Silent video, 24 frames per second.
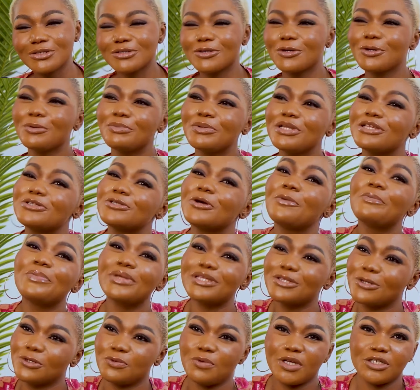So please don't
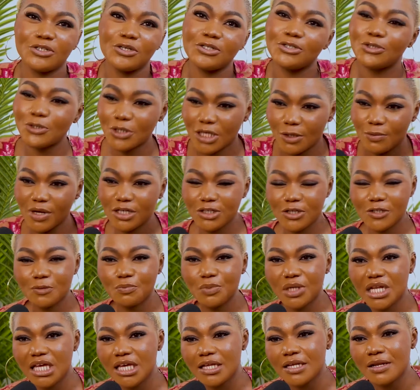beat us. We're just joking. We're just
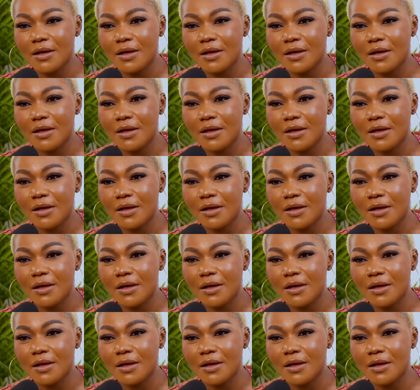playing.